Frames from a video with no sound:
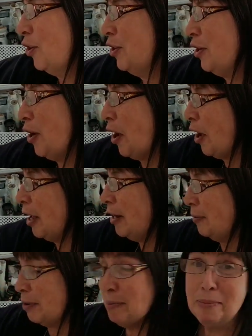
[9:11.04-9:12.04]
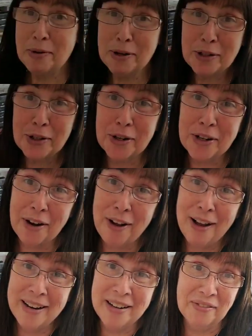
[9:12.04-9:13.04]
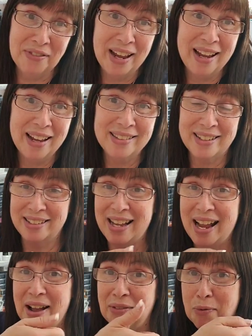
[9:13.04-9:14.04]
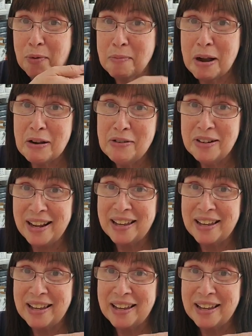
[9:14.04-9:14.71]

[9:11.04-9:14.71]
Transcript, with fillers: turn it on and remember to turn it on in advance because I have a remote.